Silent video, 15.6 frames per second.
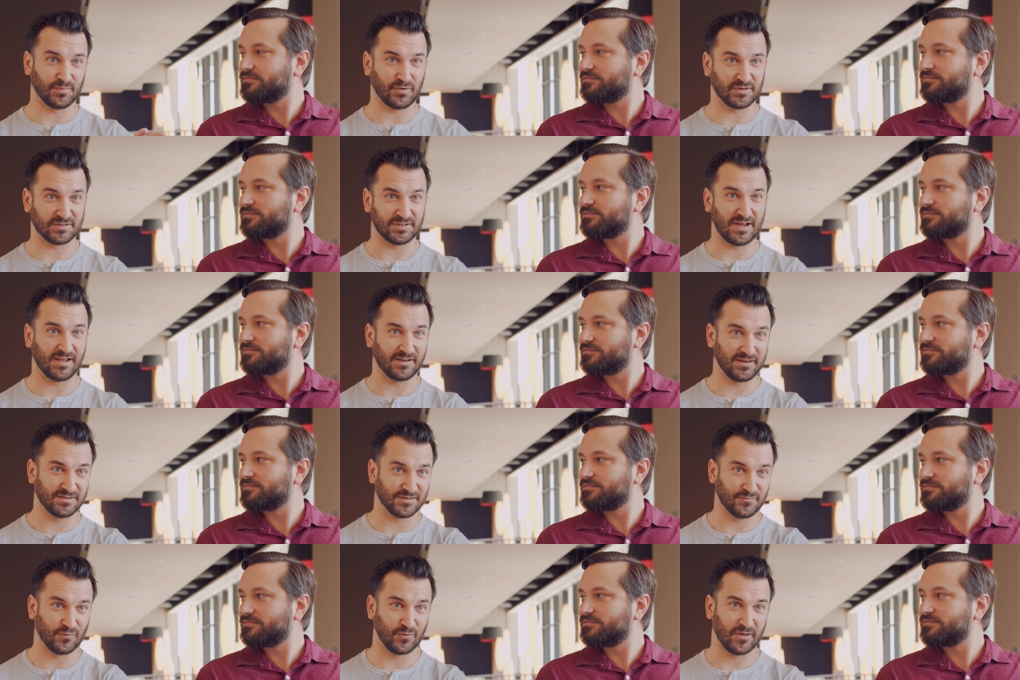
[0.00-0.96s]
Speaker 1: or personalities of
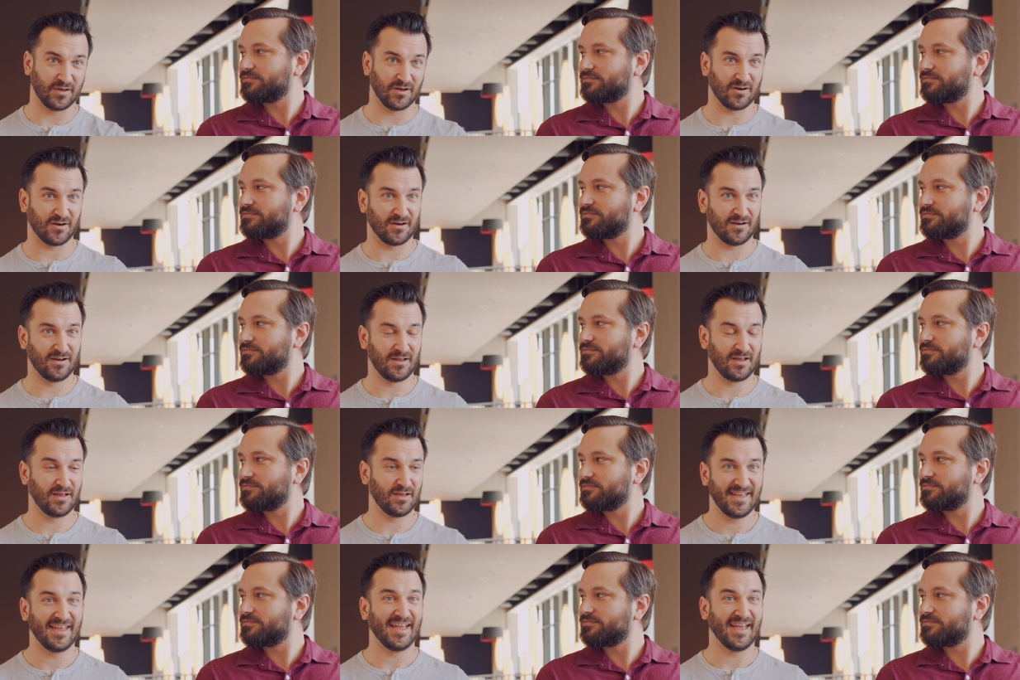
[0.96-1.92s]
who they are.
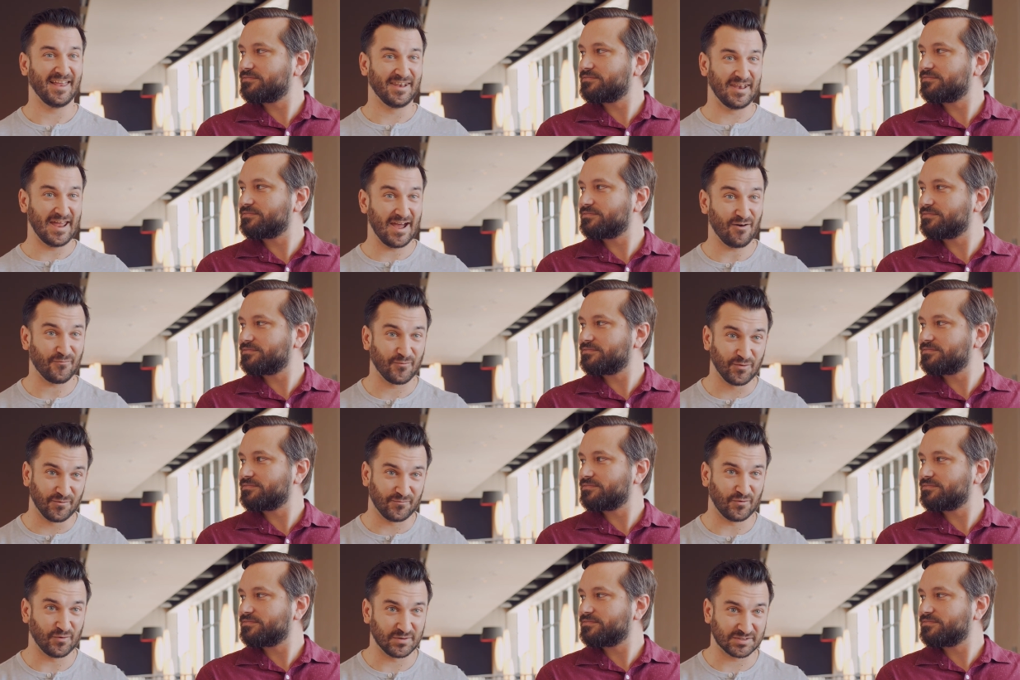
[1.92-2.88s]
And now, for the
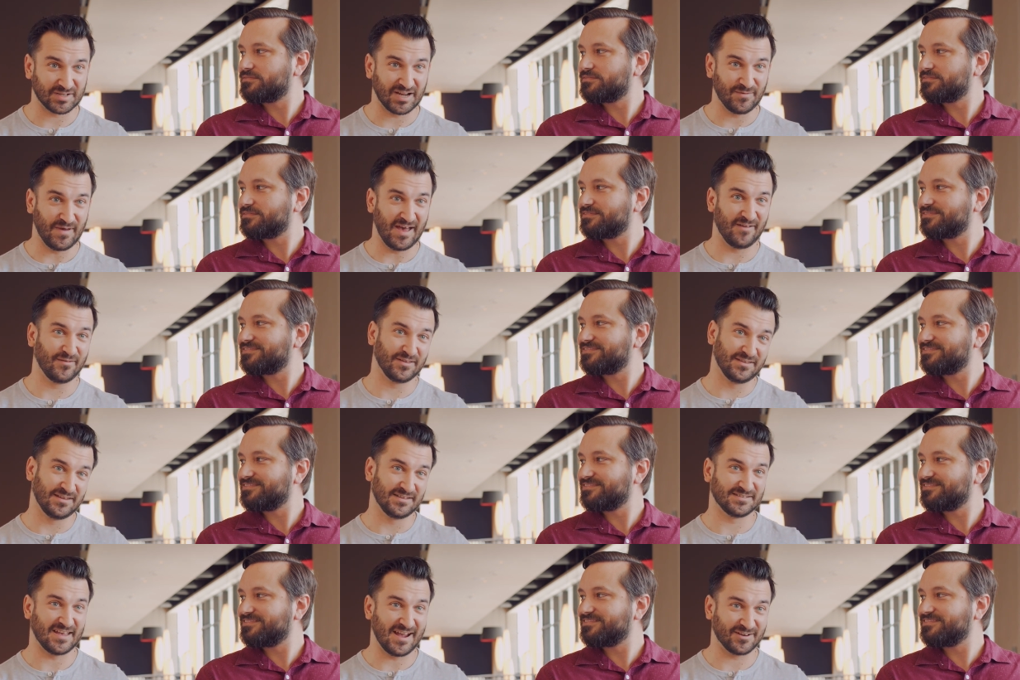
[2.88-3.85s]
first time, having these
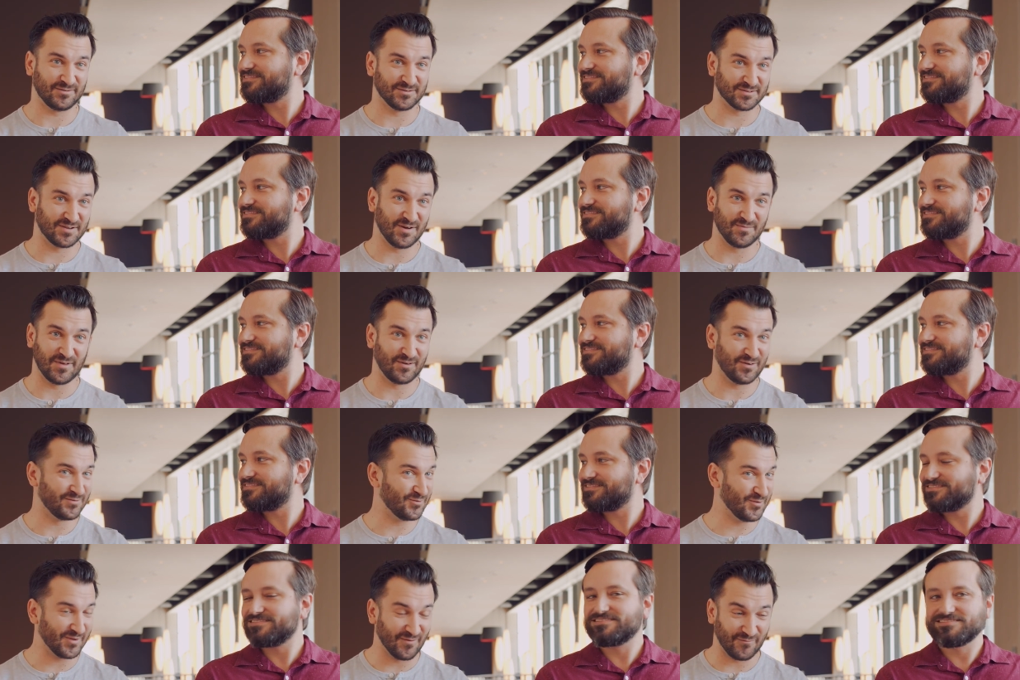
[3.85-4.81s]
actors come that are
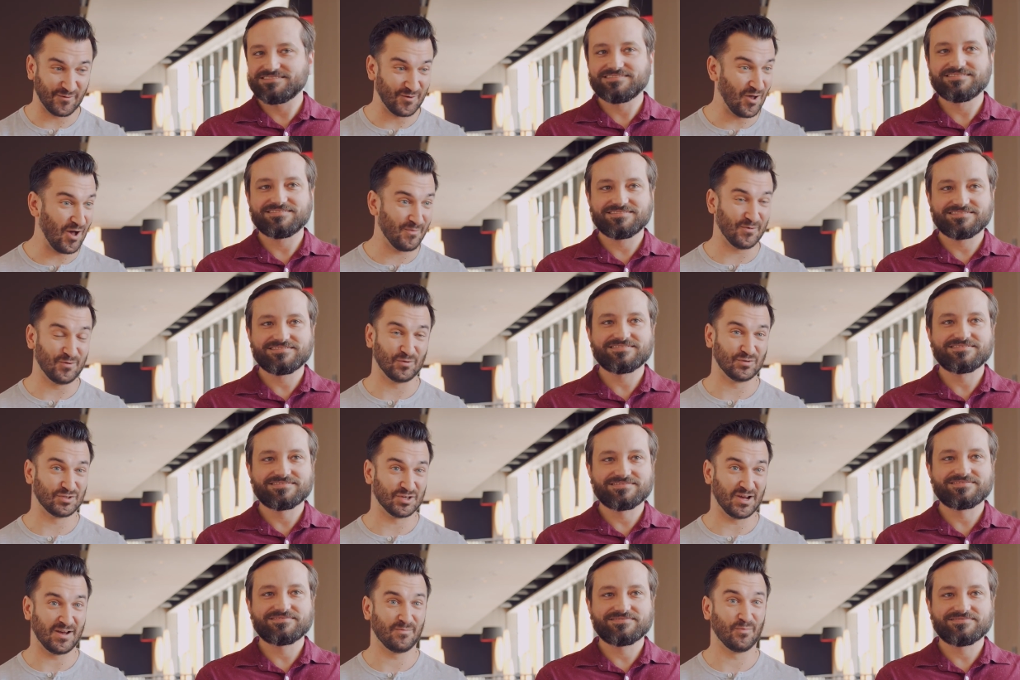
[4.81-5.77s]
doing a phenomenal
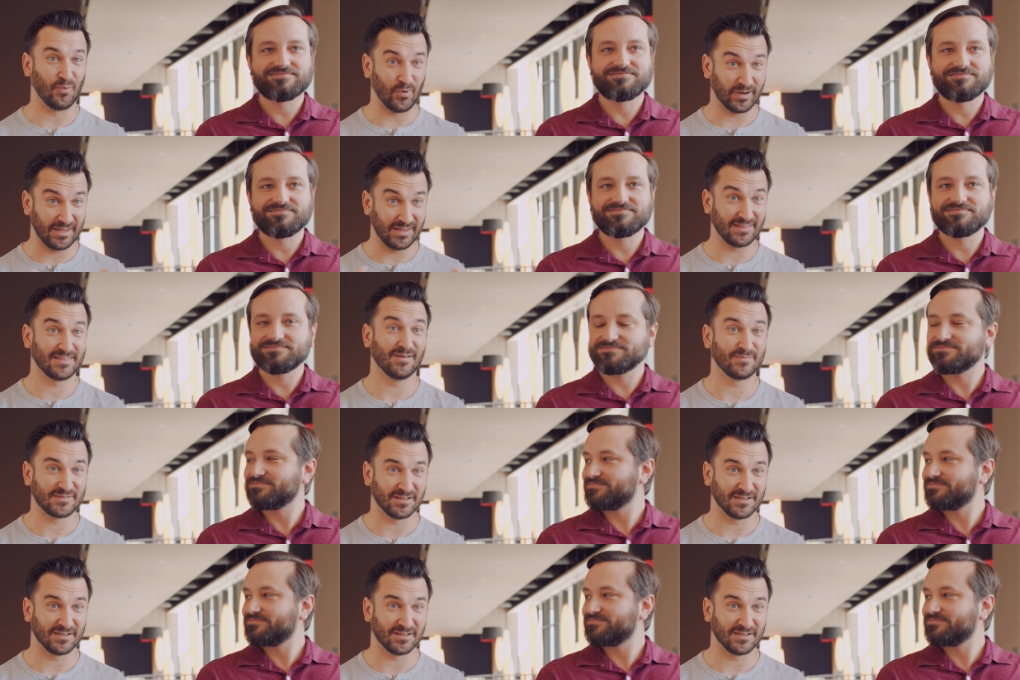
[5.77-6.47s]
job bringing them